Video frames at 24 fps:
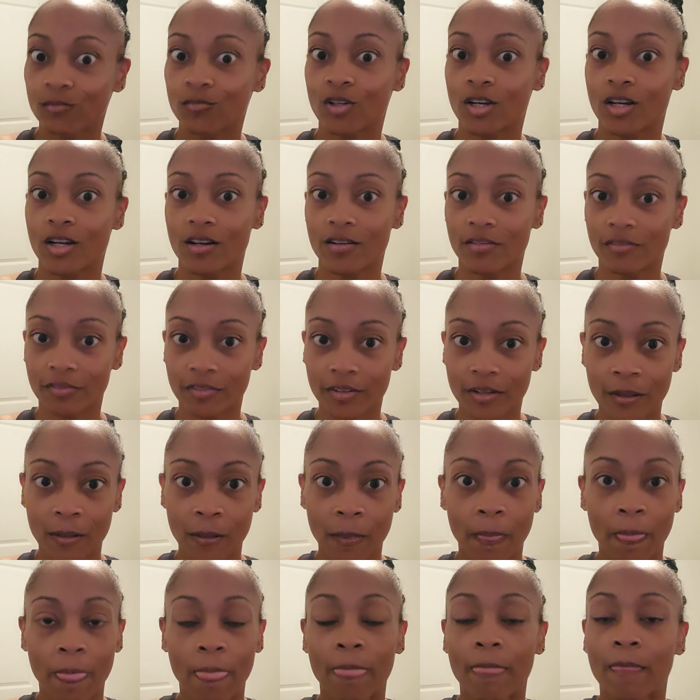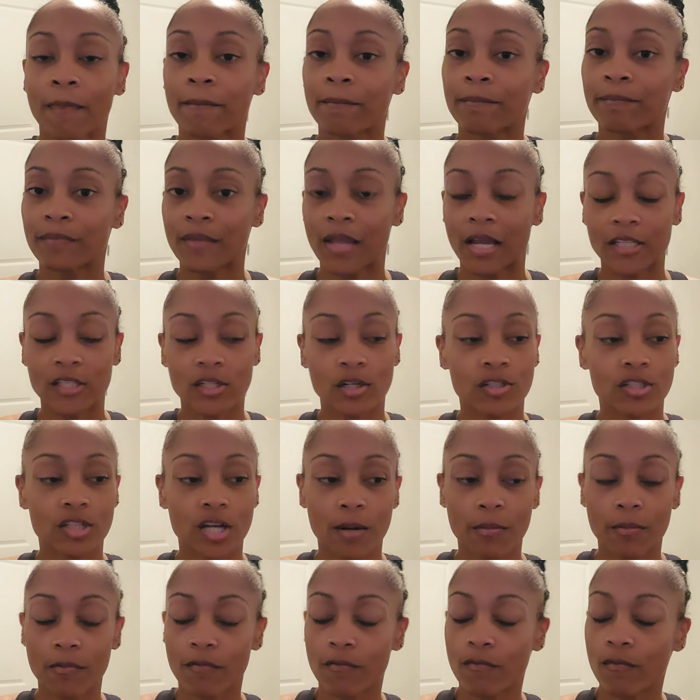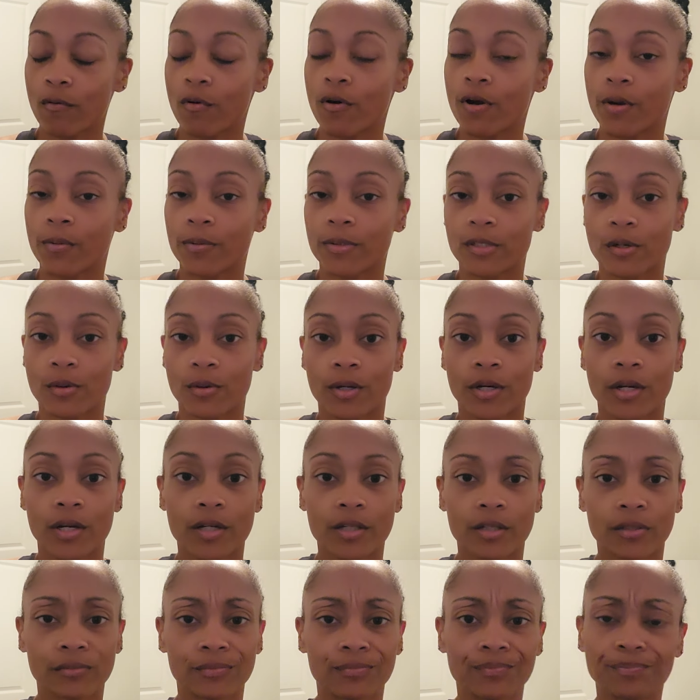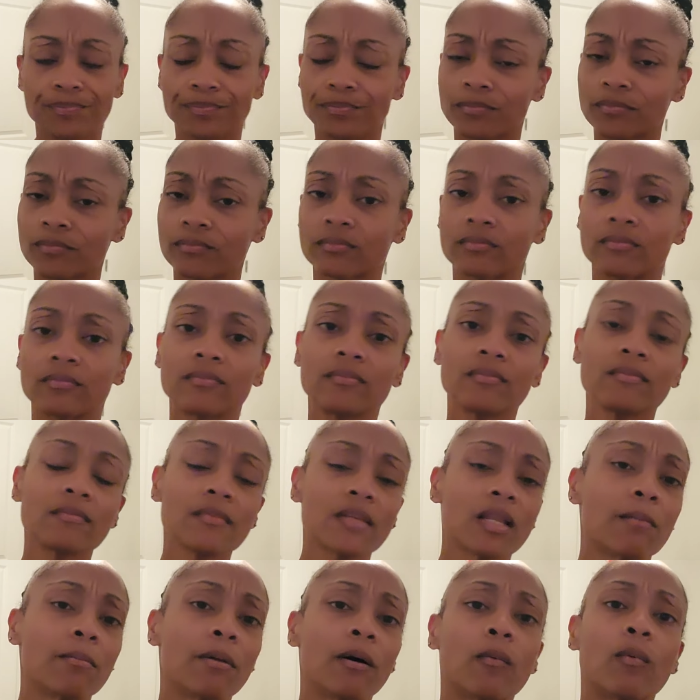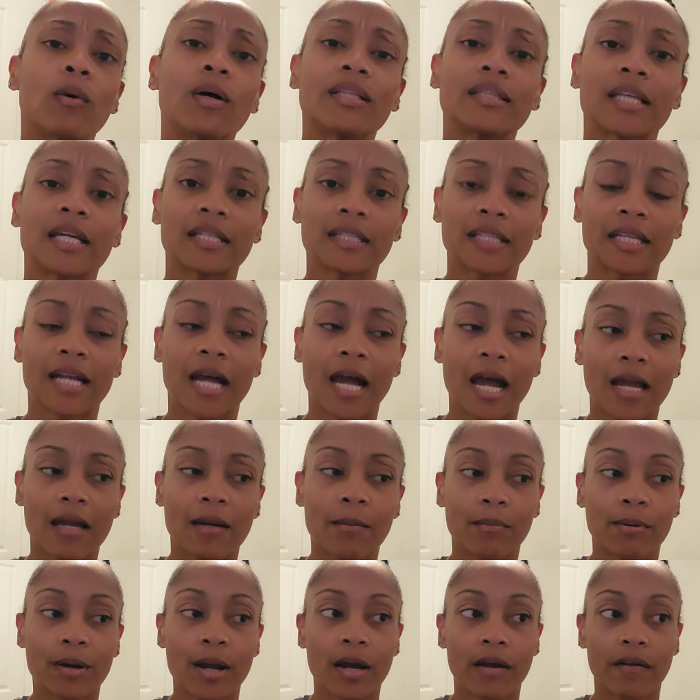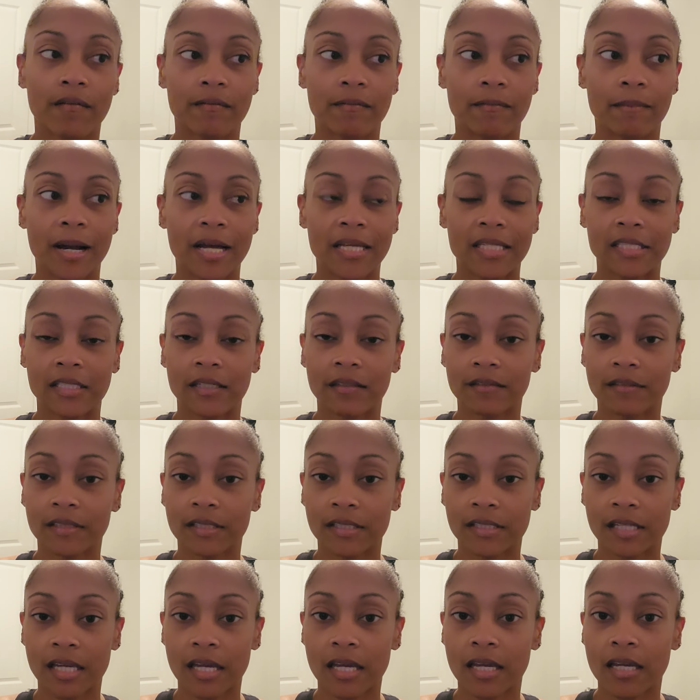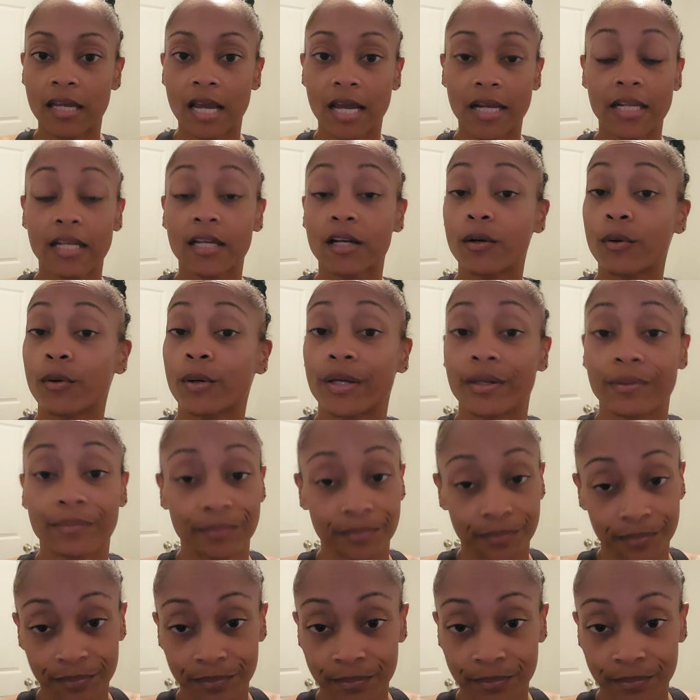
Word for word: rough. I told y'all before what's going on. But one thing that I am proud of myself to say, I didn't quit.